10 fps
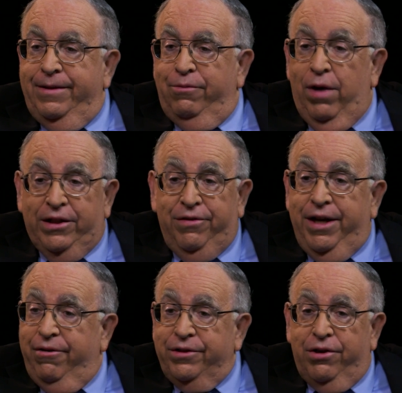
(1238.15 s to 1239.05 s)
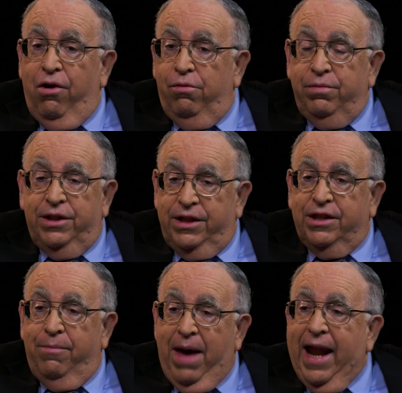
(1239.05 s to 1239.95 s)
Western heroes are almost
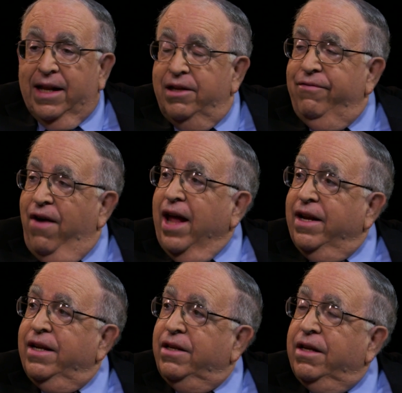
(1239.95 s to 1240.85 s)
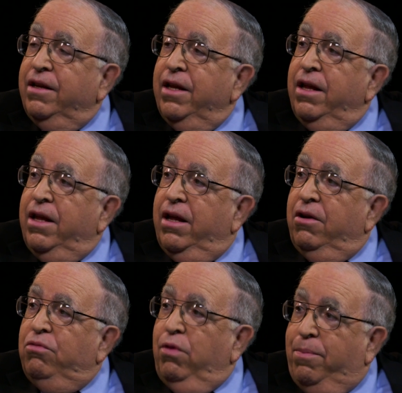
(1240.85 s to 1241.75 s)
systematically divided into
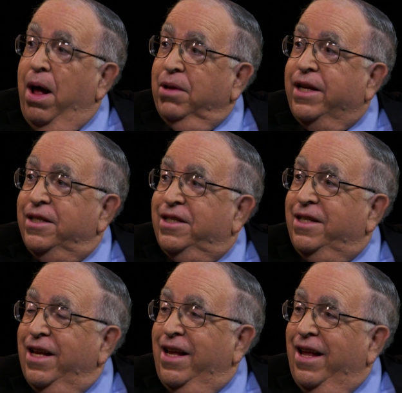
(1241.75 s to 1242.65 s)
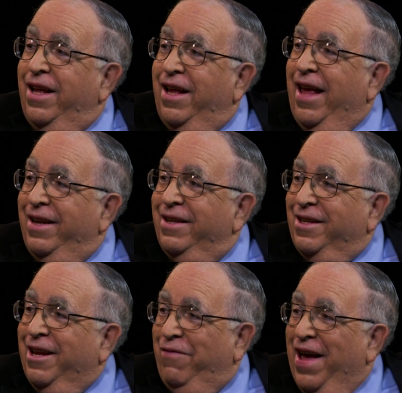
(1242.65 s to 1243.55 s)
Republicans
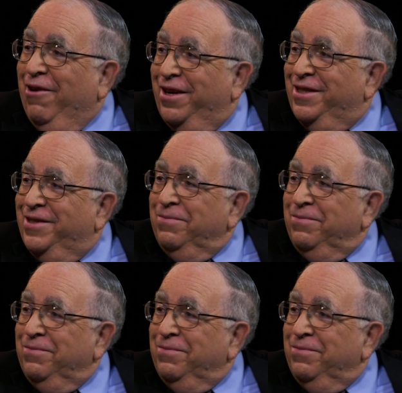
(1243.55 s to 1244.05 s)
and Confederates.